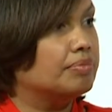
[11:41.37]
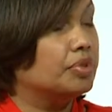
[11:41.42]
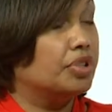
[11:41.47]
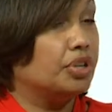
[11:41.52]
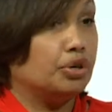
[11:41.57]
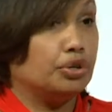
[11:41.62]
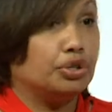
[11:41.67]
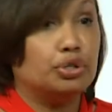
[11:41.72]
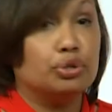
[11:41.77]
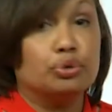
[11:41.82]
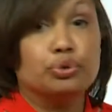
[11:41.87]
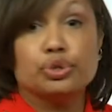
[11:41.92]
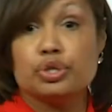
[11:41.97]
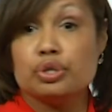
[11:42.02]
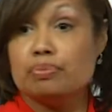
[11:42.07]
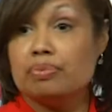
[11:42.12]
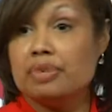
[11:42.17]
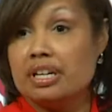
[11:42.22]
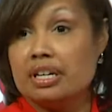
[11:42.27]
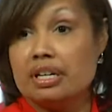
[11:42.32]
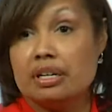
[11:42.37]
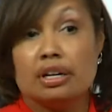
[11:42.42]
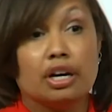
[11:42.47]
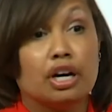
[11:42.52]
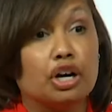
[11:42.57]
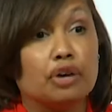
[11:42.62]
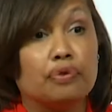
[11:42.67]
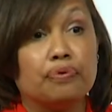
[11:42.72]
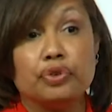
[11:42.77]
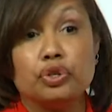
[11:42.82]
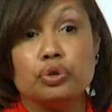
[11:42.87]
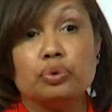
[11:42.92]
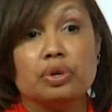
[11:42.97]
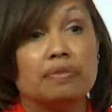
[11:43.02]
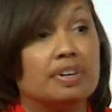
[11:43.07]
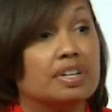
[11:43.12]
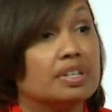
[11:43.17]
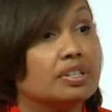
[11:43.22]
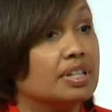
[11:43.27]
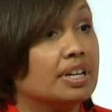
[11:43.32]
there used to be a few
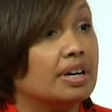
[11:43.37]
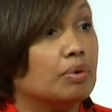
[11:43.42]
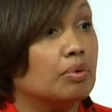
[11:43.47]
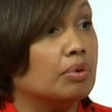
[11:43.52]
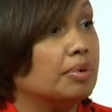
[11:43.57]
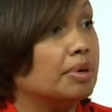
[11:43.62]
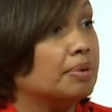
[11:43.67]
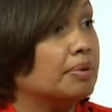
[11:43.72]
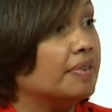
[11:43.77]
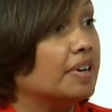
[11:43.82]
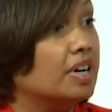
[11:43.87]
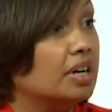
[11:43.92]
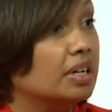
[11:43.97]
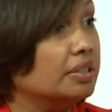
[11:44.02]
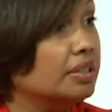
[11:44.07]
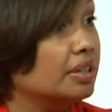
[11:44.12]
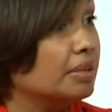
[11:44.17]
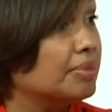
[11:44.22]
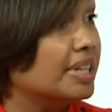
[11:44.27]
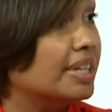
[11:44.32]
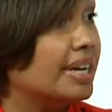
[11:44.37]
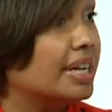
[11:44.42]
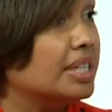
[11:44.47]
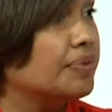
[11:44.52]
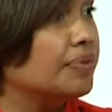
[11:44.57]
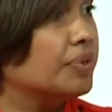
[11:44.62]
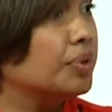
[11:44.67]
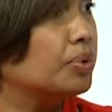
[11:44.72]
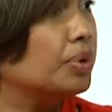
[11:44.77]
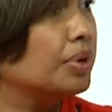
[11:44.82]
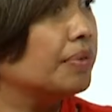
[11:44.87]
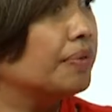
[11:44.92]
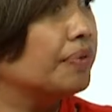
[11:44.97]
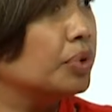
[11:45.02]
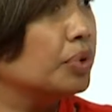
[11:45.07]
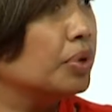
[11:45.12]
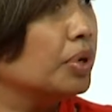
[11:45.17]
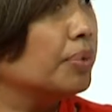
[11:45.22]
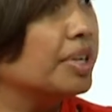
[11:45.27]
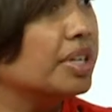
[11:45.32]
of us that were women of color. I mean, that's fewer and
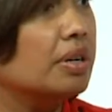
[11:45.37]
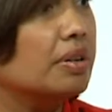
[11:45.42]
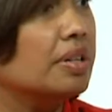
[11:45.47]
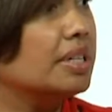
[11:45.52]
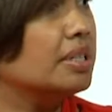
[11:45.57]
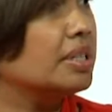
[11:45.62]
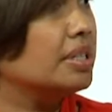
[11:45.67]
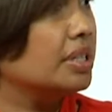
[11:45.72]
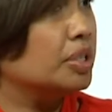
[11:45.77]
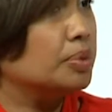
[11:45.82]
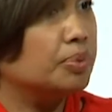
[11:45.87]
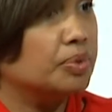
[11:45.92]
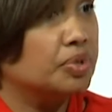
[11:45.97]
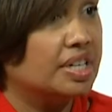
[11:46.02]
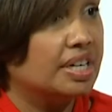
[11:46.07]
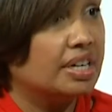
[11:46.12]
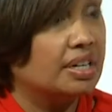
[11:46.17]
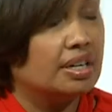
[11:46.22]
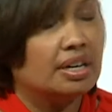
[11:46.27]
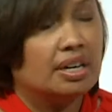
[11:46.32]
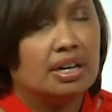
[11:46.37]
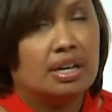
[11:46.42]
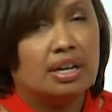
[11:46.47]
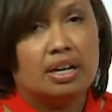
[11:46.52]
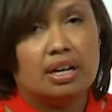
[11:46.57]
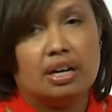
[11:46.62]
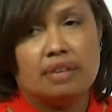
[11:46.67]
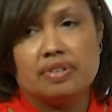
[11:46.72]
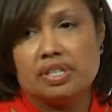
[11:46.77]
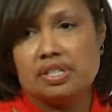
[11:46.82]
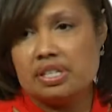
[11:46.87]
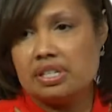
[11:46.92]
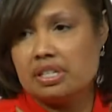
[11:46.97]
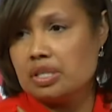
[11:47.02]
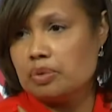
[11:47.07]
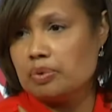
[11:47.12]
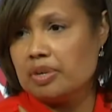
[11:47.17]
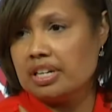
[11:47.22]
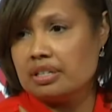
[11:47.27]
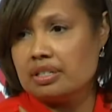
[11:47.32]
fewer. We know that 6% of the
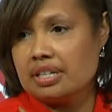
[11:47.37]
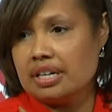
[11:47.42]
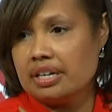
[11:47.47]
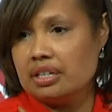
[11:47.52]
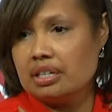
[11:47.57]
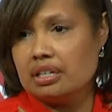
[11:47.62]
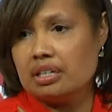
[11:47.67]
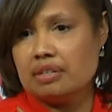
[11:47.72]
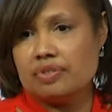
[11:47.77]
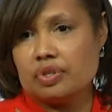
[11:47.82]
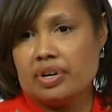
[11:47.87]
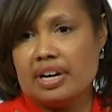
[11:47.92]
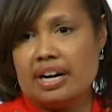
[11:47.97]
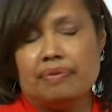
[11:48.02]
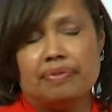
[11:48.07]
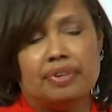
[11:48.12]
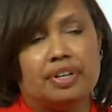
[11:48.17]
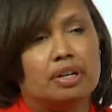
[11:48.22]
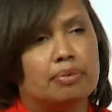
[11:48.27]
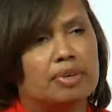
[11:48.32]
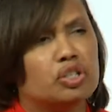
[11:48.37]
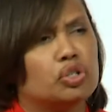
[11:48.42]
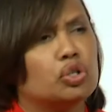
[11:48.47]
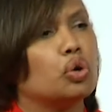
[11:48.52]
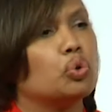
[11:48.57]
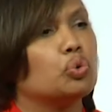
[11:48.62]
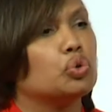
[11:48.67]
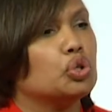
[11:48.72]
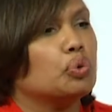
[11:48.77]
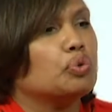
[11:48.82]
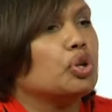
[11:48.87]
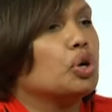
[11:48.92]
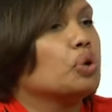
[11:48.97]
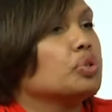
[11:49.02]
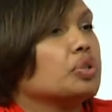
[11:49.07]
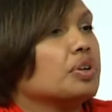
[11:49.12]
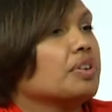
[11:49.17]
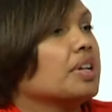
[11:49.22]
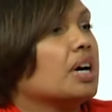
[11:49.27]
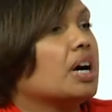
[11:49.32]
C-suite executives are African American. So
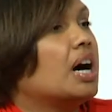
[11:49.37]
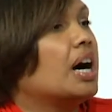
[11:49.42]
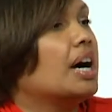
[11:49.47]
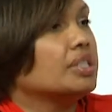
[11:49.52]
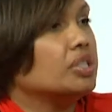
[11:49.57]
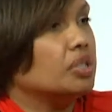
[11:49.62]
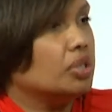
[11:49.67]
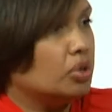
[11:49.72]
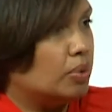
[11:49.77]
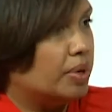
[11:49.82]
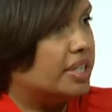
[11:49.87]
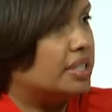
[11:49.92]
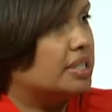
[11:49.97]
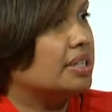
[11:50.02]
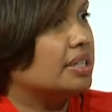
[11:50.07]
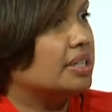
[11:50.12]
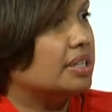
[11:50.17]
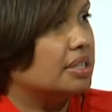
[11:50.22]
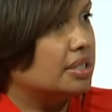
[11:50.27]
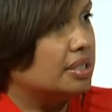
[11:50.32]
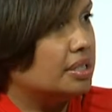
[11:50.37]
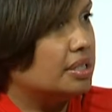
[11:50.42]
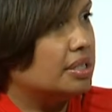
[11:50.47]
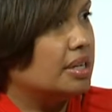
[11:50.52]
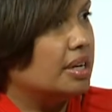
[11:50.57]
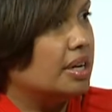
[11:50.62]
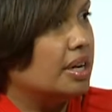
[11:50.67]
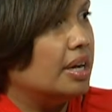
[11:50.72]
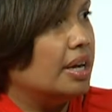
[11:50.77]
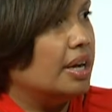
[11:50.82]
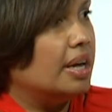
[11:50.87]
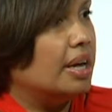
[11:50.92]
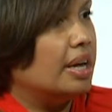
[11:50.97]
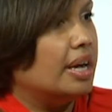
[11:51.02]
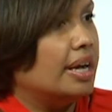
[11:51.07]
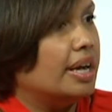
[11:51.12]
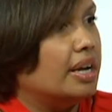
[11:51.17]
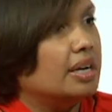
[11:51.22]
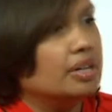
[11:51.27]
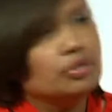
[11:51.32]
those are the consequences.
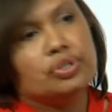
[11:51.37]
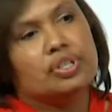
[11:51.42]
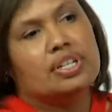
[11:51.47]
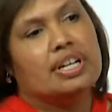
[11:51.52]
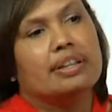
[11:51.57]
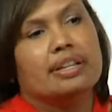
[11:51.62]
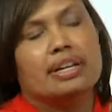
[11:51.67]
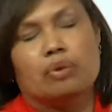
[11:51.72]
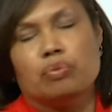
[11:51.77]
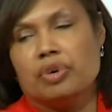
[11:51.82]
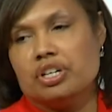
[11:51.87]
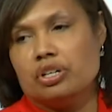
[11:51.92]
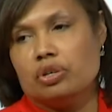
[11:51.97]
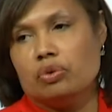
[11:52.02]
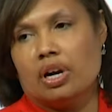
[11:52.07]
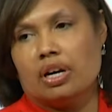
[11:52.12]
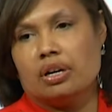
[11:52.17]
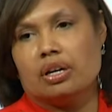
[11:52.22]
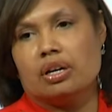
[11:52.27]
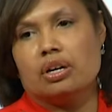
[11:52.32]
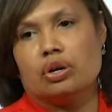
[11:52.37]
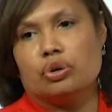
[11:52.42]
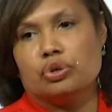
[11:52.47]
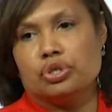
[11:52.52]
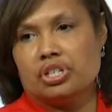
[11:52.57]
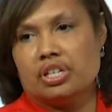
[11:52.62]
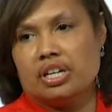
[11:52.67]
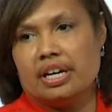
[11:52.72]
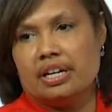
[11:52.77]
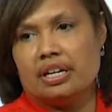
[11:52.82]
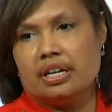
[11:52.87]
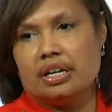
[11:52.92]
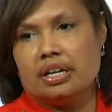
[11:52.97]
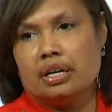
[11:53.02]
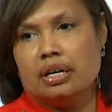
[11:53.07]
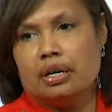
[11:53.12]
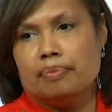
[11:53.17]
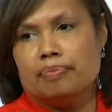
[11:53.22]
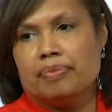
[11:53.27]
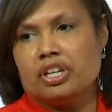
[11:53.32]
And understand that when you are negotiating,
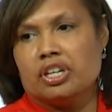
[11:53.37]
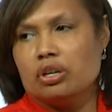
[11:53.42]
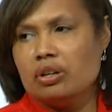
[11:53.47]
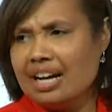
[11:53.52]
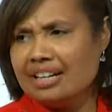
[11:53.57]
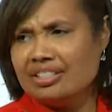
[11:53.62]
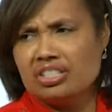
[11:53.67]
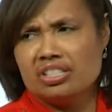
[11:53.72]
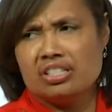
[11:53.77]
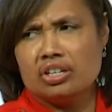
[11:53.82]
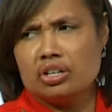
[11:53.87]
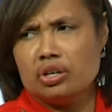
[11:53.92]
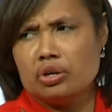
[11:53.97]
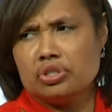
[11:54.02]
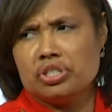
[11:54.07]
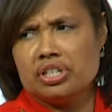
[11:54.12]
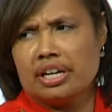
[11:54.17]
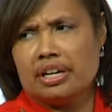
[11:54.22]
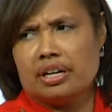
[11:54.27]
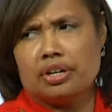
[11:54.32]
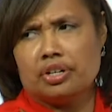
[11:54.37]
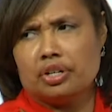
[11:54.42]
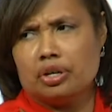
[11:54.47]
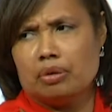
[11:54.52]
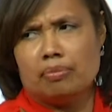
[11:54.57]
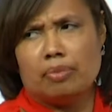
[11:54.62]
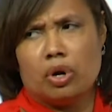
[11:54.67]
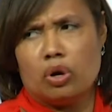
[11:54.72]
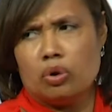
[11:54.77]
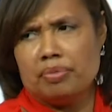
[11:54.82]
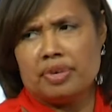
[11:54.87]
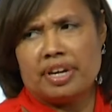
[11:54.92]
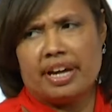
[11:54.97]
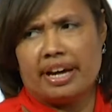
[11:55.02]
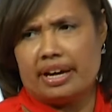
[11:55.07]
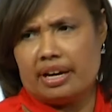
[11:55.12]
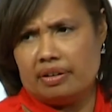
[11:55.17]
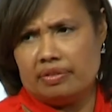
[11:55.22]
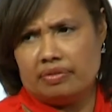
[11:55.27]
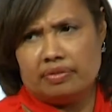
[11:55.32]
you're not just negotiating on your own behalf.